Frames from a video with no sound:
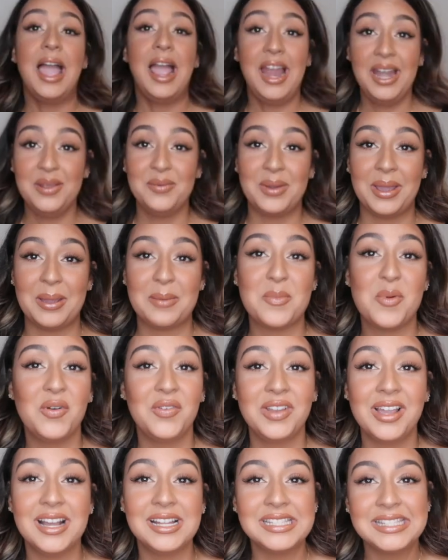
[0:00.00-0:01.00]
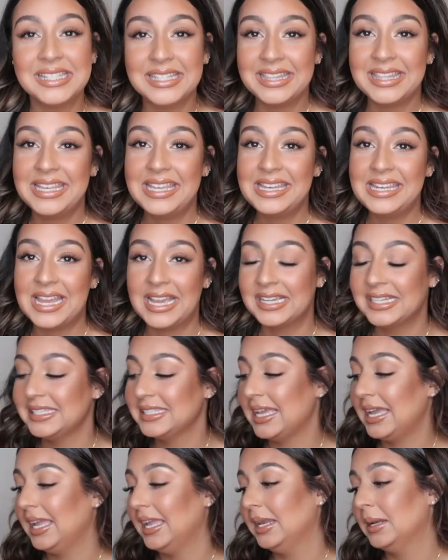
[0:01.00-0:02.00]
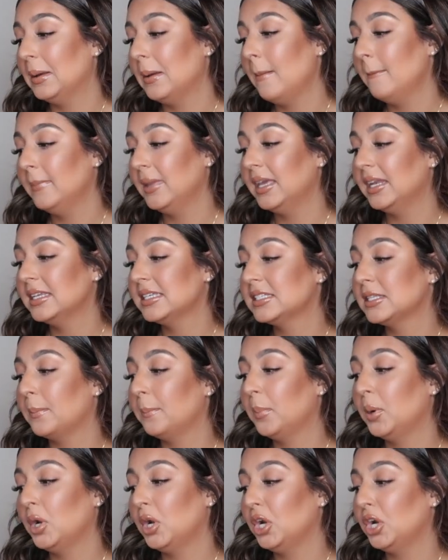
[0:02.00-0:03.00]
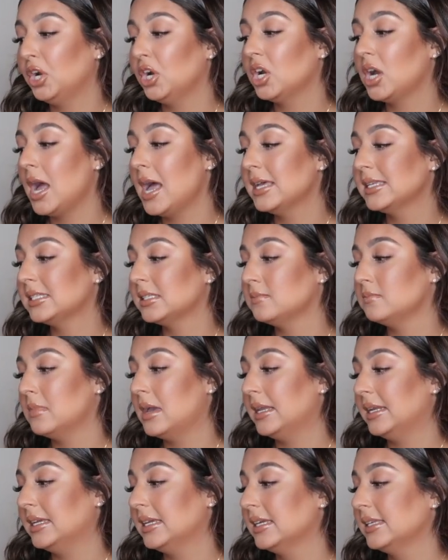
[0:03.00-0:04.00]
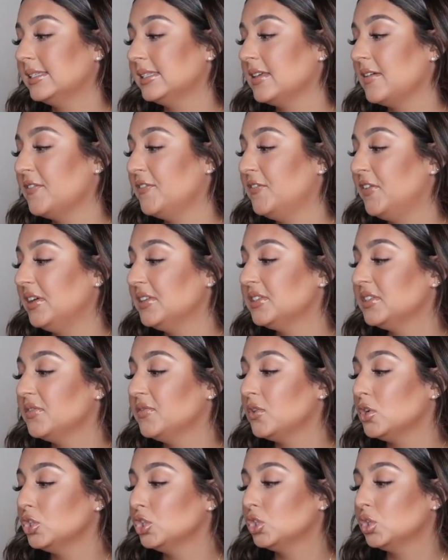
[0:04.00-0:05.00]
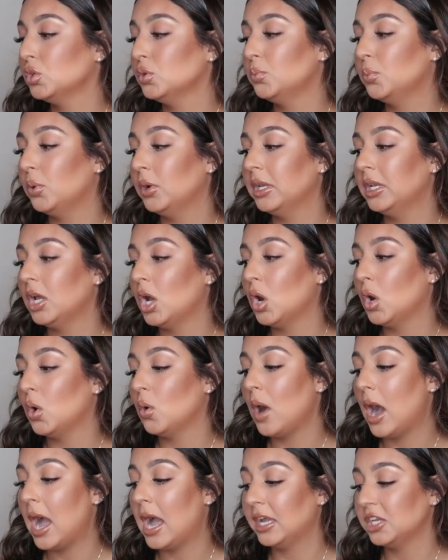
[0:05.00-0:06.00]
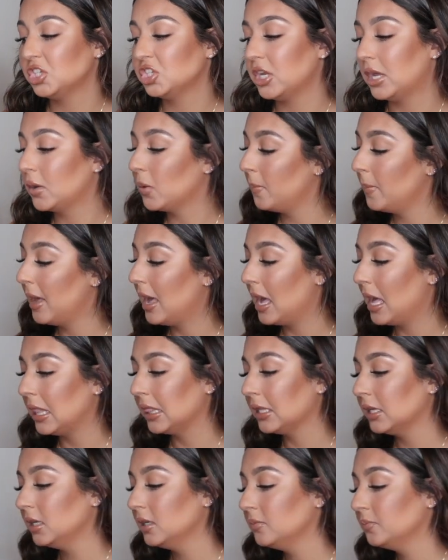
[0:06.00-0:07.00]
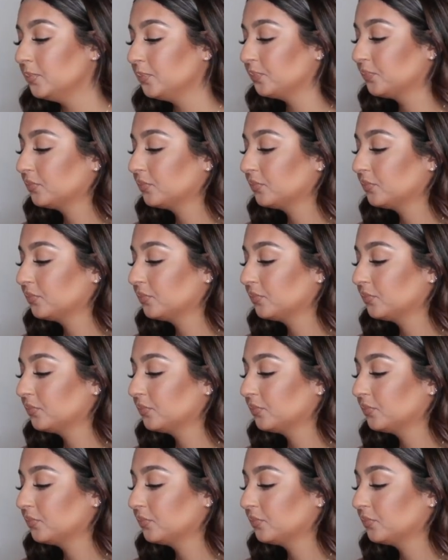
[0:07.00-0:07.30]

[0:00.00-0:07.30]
Anyway, moving on to the next item. It is the Per Cosmetics Festival 2.0 eyeshadow palette.